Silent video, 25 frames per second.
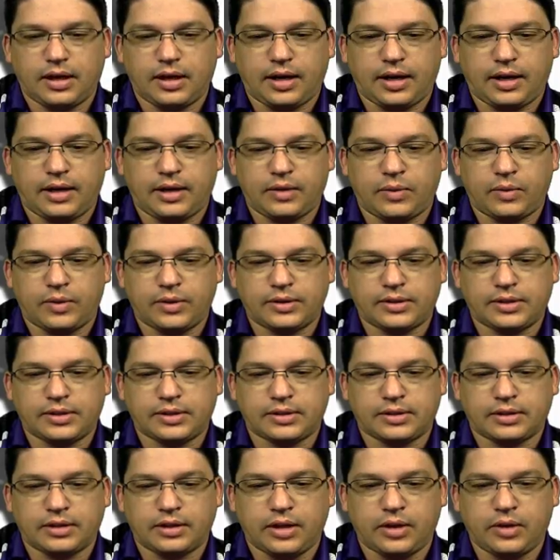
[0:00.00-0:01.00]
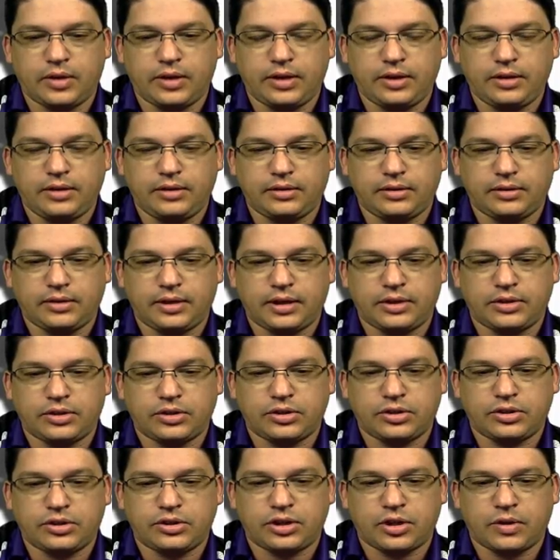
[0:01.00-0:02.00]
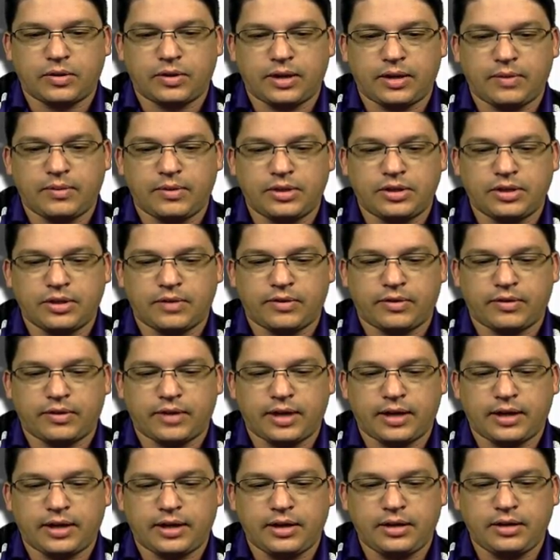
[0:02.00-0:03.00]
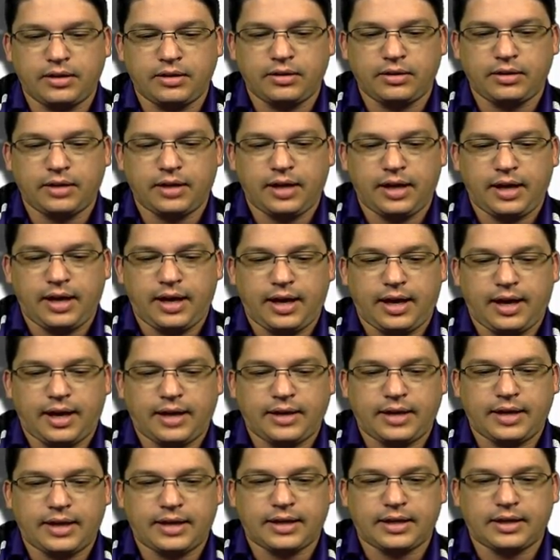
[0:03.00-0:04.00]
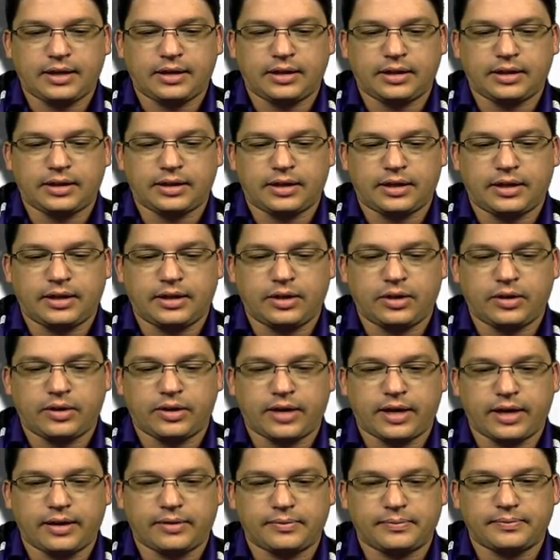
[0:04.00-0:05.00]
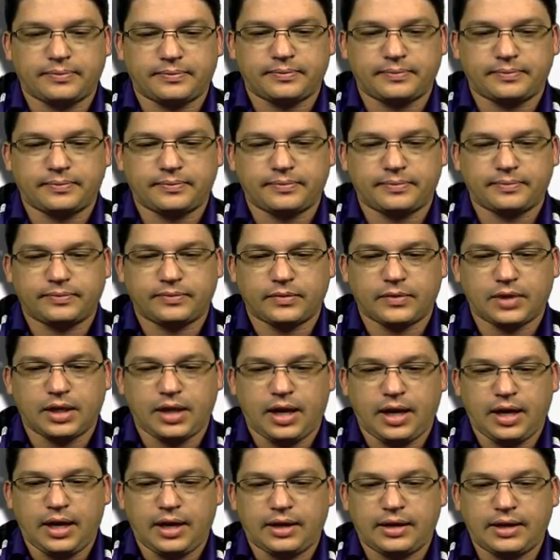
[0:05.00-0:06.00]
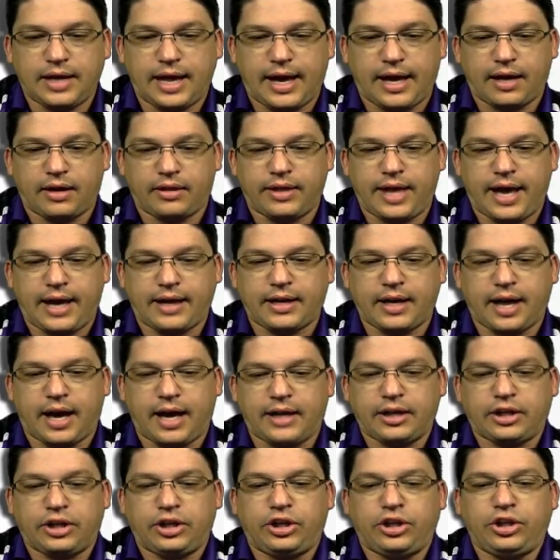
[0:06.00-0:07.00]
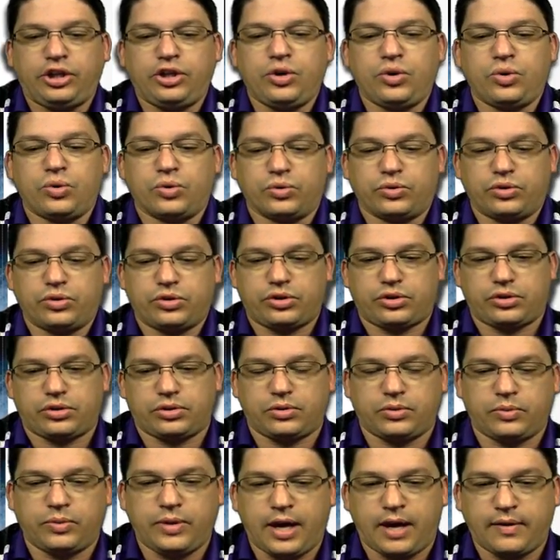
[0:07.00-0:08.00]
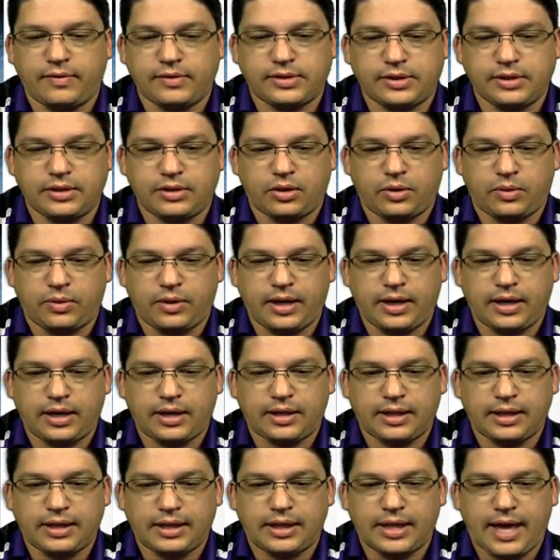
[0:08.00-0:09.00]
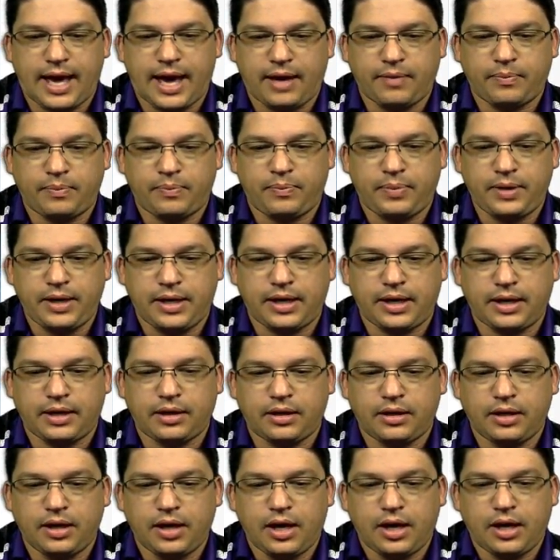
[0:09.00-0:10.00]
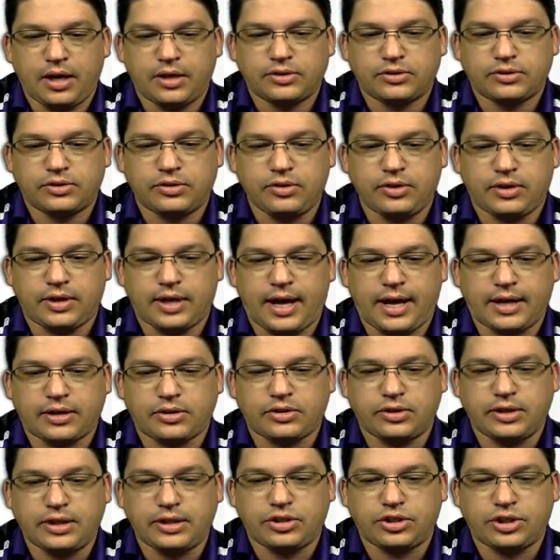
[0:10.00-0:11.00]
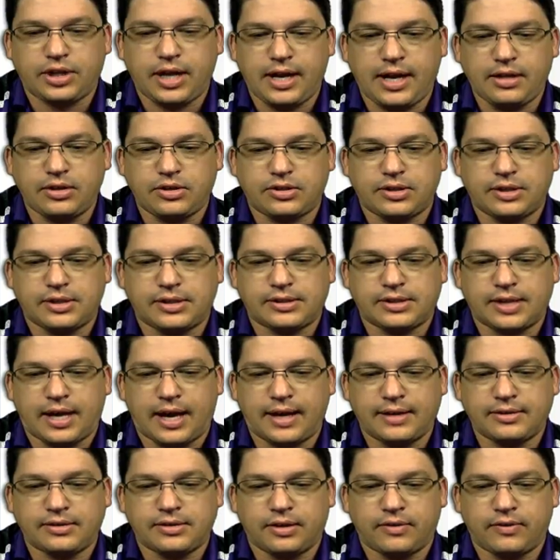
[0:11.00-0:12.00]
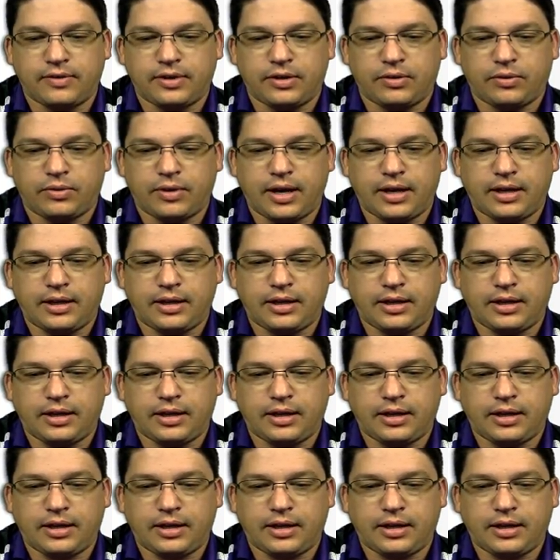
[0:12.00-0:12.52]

And then once it's loaded, it should show an image of it right here. And then I can click on OK. Now, that got huge. We obviously don't want anything that big, so you can actually change the size of it right